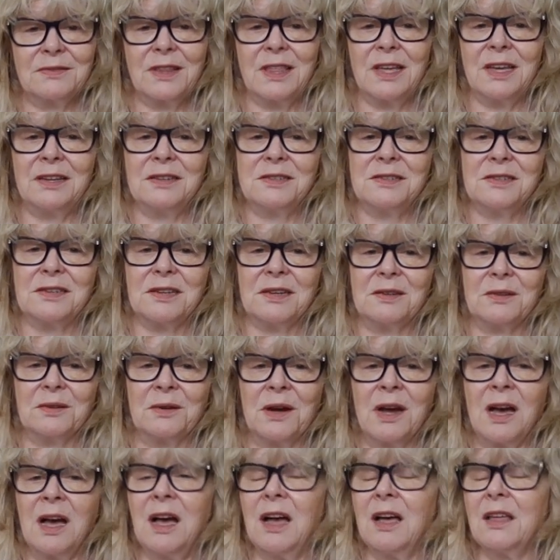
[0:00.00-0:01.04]
They
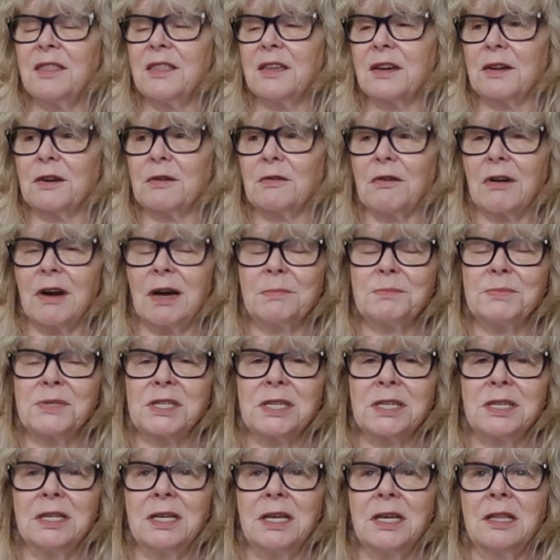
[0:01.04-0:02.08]
do. The
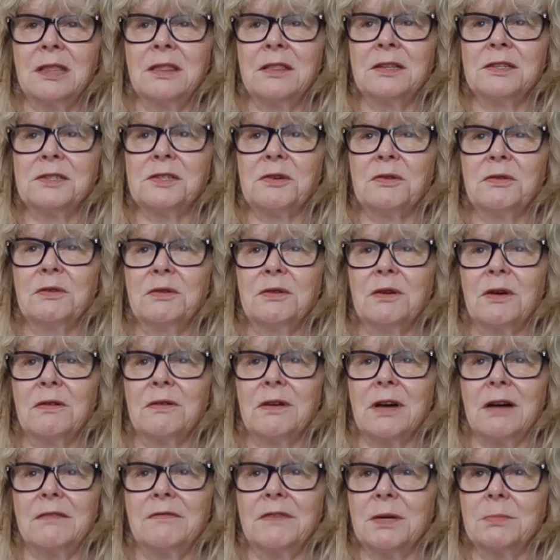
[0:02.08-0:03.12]
corruption in the Trudeau
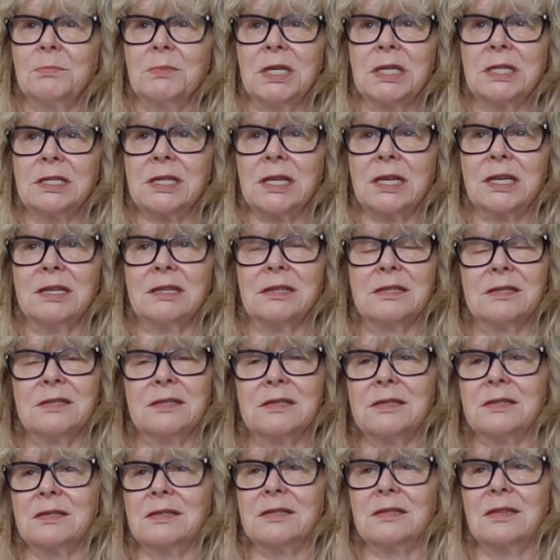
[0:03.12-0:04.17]
government
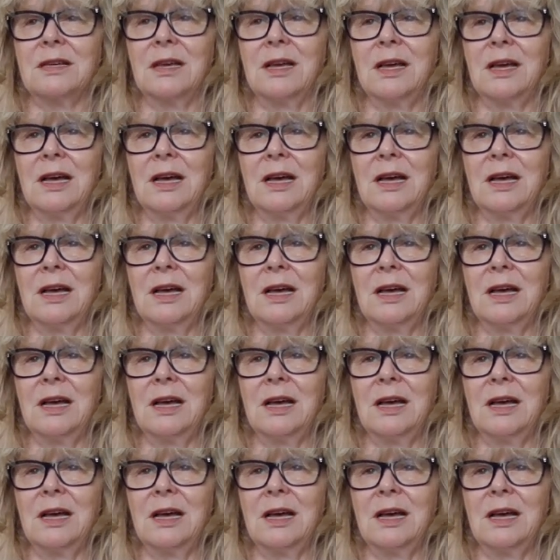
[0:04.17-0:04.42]
is